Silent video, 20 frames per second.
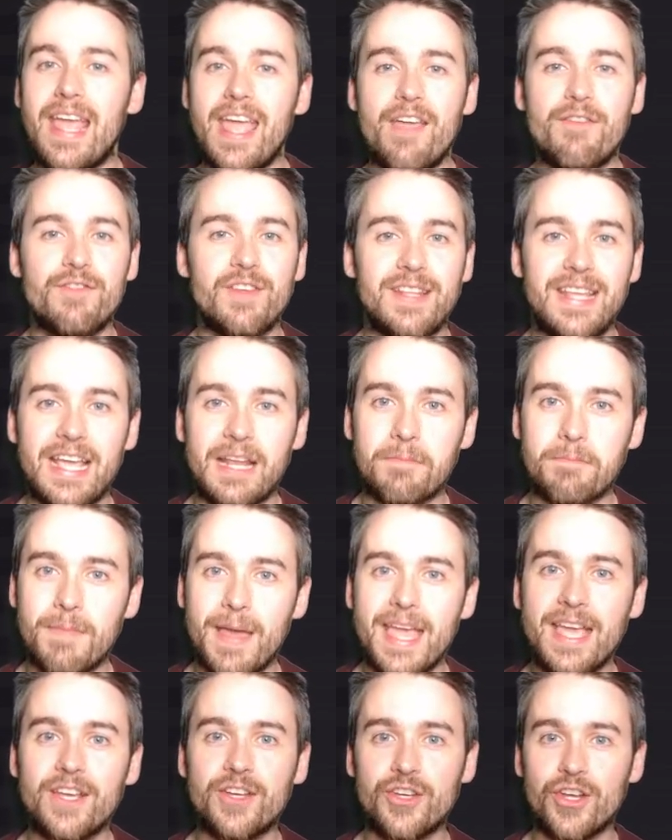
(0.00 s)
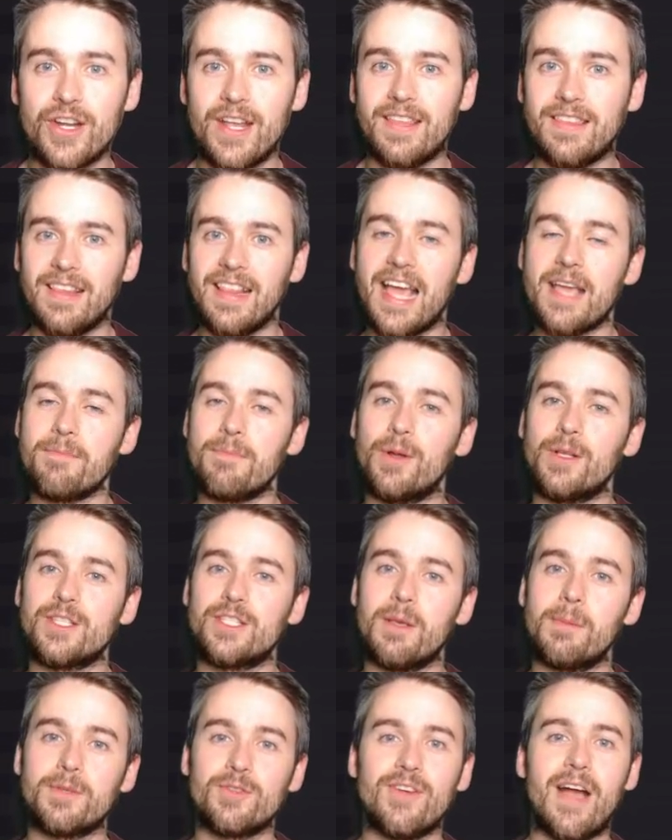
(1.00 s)
If you did, make sure to hit the like button,
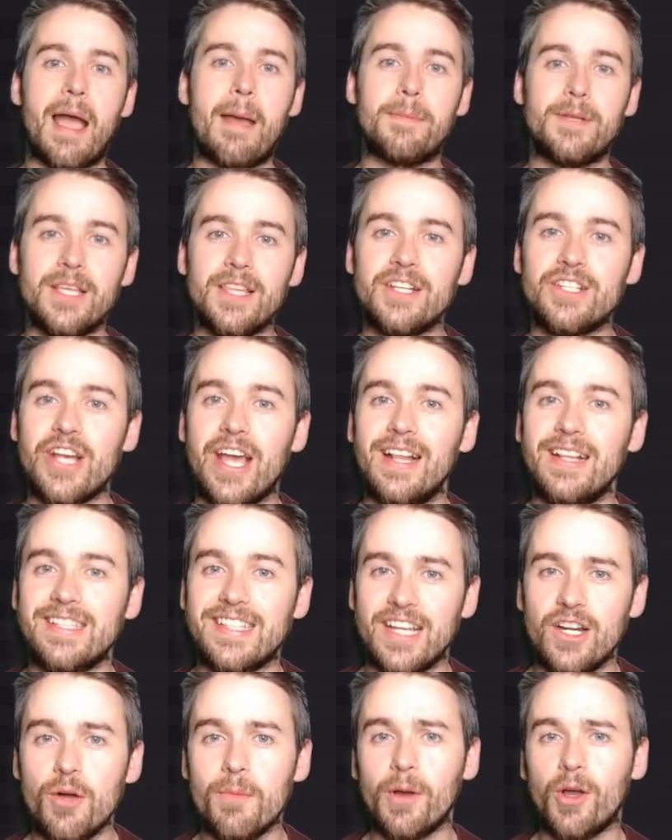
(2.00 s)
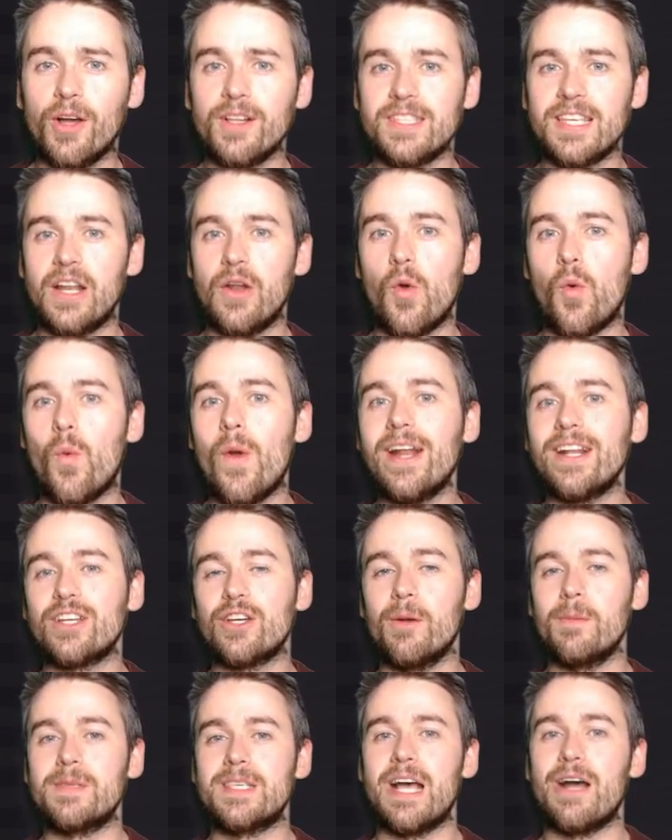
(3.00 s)
subscribe to the channel to get all my content when it
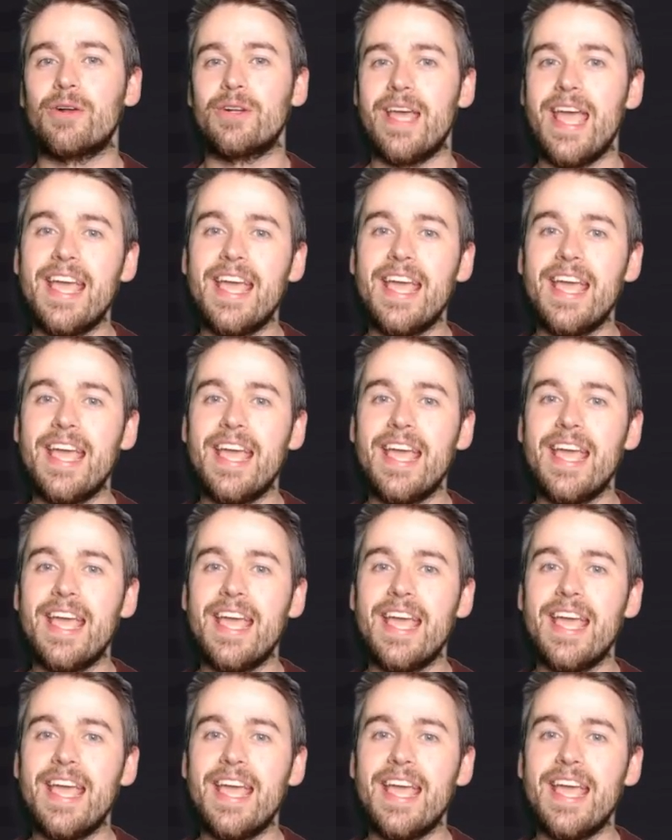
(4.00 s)
comes out,